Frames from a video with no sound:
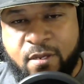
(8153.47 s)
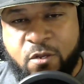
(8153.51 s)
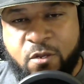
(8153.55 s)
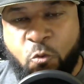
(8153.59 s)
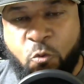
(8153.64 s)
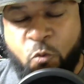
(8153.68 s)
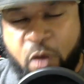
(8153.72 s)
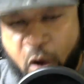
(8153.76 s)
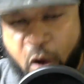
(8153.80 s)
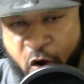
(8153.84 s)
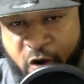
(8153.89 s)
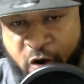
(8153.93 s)

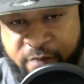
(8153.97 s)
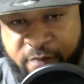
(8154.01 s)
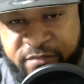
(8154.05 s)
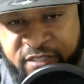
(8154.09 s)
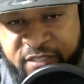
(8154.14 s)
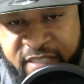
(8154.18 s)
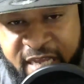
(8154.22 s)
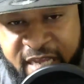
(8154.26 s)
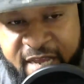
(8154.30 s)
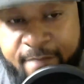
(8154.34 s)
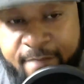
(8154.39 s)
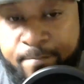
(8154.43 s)
When
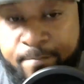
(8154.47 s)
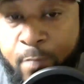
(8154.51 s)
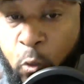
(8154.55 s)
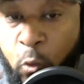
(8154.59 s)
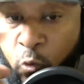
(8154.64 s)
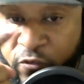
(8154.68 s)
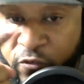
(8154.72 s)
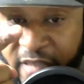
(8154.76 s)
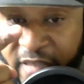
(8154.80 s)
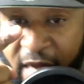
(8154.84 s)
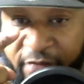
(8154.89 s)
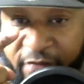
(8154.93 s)
Armstead
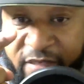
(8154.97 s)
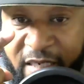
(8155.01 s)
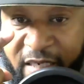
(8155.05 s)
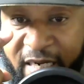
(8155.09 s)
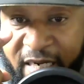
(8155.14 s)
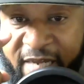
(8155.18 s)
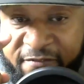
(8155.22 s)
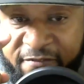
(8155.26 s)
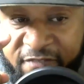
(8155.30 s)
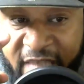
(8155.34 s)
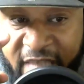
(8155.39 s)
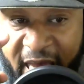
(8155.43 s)
moves out the
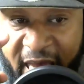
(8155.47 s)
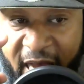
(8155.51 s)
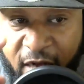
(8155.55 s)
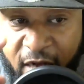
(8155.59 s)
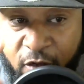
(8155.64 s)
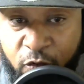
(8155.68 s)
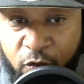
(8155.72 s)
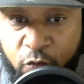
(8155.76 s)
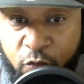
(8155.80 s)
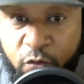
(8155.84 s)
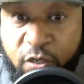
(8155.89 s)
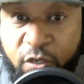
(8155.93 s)
left
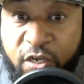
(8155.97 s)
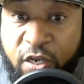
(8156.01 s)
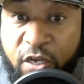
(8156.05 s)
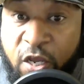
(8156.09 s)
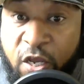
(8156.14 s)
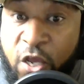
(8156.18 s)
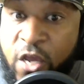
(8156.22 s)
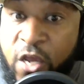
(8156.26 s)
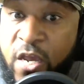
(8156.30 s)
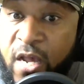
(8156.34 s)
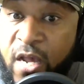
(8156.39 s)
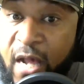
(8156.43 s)
tackle,
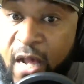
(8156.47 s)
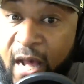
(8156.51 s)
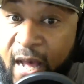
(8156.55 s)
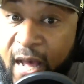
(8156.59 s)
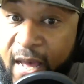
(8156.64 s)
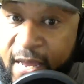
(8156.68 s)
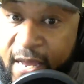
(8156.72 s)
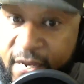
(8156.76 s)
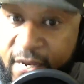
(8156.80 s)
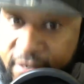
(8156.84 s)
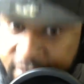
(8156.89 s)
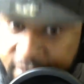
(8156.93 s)

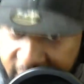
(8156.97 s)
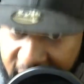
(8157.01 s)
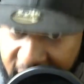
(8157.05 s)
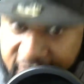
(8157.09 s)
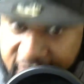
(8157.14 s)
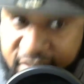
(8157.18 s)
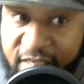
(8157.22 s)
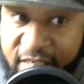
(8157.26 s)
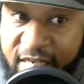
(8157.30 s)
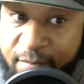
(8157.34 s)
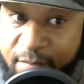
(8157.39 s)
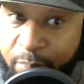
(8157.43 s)

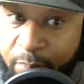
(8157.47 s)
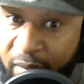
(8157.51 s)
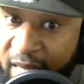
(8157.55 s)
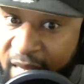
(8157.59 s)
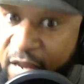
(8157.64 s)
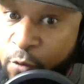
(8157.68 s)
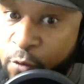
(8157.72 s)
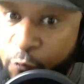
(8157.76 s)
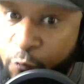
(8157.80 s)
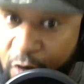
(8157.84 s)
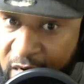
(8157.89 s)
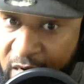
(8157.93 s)
doesn't he
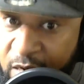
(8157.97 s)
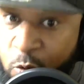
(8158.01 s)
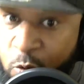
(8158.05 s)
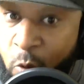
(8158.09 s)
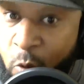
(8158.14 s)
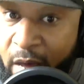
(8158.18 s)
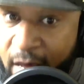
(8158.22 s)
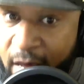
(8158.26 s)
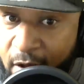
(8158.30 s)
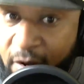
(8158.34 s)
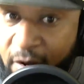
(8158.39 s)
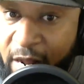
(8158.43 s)
play really
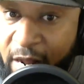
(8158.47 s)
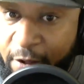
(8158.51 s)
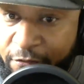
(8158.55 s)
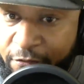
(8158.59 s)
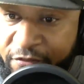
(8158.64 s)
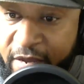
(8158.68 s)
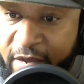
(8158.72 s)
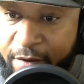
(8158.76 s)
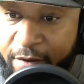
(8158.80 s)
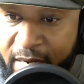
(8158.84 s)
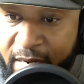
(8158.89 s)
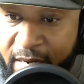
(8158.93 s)
well out
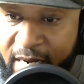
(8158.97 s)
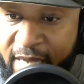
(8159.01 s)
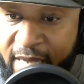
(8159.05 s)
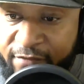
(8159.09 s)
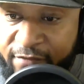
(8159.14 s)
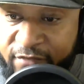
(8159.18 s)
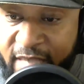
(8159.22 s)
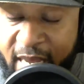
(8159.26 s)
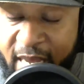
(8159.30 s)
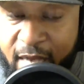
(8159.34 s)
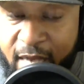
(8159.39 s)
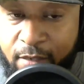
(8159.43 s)
there at
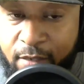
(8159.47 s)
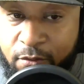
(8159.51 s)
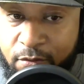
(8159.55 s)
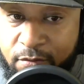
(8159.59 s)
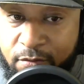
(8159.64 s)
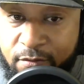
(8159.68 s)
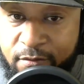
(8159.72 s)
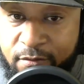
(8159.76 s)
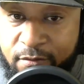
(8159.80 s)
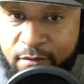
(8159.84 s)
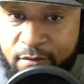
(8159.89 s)
left tackle?